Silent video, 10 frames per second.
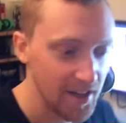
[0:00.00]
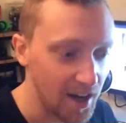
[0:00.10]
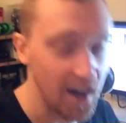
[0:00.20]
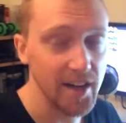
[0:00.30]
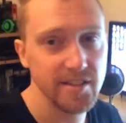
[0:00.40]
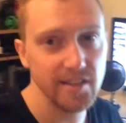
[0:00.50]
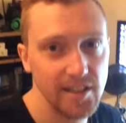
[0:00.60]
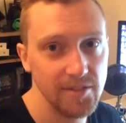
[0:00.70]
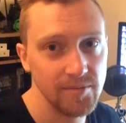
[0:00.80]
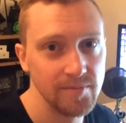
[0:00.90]

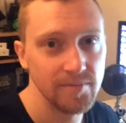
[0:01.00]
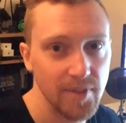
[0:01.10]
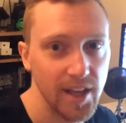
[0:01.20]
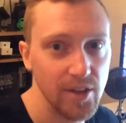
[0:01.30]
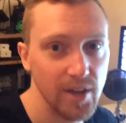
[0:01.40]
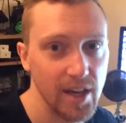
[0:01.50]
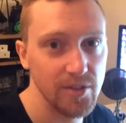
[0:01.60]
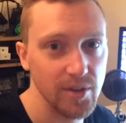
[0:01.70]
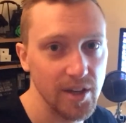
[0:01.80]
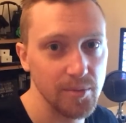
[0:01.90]
Honestly, thank you guys.
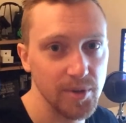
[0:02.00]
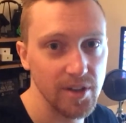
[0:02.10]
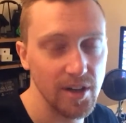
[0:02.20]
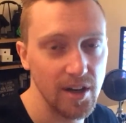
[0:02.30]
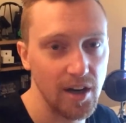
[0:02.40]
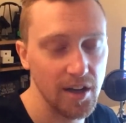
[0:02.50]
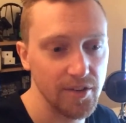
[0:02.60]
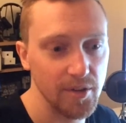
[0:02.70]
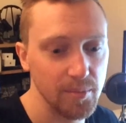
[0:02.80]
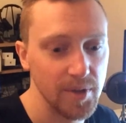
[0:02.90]
You guys have been
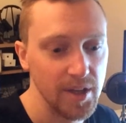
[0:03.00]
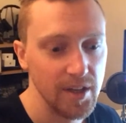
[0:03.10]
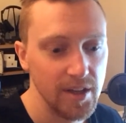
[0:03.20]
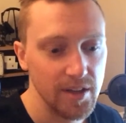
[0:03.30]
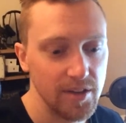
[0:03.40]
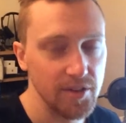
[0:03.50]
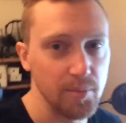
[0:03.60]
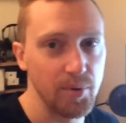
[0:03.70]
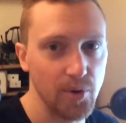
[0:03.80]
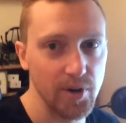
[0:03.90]
awesome. The
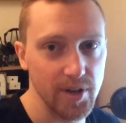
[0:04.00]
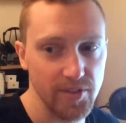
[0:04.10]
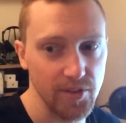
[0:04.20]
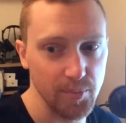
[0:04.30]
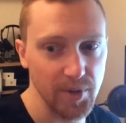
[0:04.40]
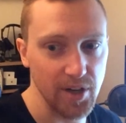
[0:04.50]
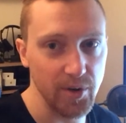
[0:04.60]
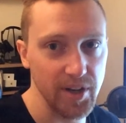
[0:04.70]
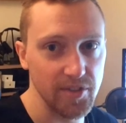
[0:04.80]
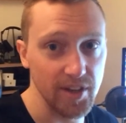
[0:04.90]
support has just been
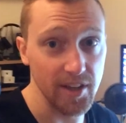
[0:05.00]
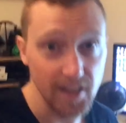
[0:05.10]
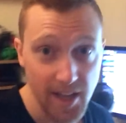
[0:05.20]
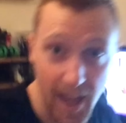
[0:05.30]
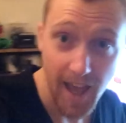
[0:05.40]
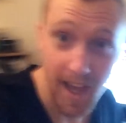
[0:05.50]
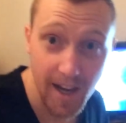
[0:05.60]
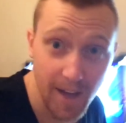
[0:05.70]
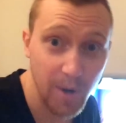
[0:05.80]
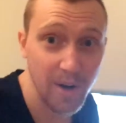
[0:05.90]
crazy.
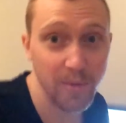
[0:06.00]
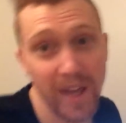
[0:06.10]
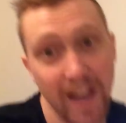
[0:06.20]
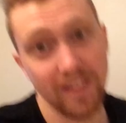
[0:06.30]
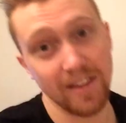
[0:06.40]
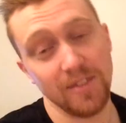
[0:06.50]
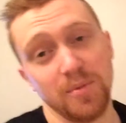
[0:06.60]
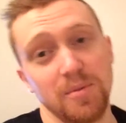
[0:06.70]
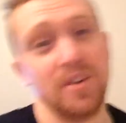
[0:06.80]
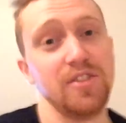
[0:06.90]
And why don't we end this
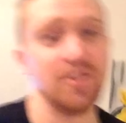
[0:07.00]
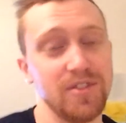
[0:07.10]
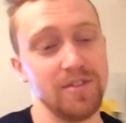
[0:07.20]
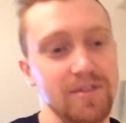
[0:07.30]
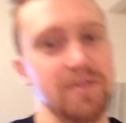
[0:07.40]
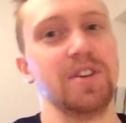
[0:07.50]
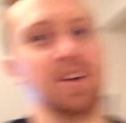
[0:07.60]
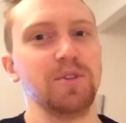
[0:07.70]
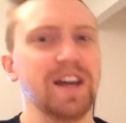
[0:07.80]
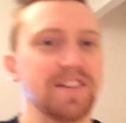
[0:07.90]
with me just,
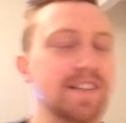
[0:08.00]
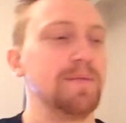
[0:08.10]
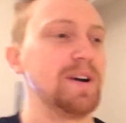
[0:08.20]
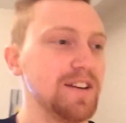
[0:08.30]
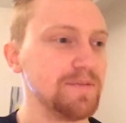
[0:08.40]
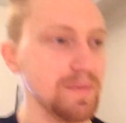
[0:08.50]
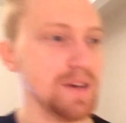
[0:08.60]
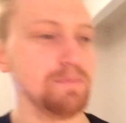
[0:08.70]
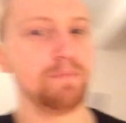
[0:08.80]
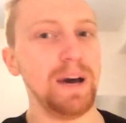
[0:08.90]
you gotta see my
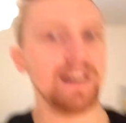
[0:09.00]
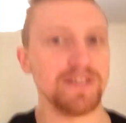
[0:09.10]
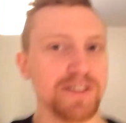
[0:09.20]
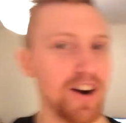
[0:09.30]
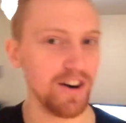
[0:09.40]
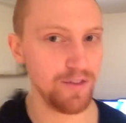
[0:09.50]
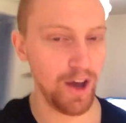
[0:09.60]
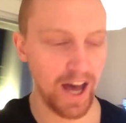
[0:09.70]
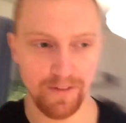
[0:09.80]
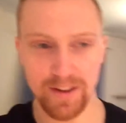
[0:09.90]
battle scar if you
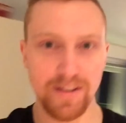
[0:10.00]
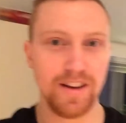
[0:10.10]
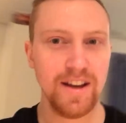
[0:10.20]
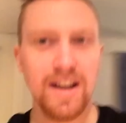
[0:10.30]
haven't.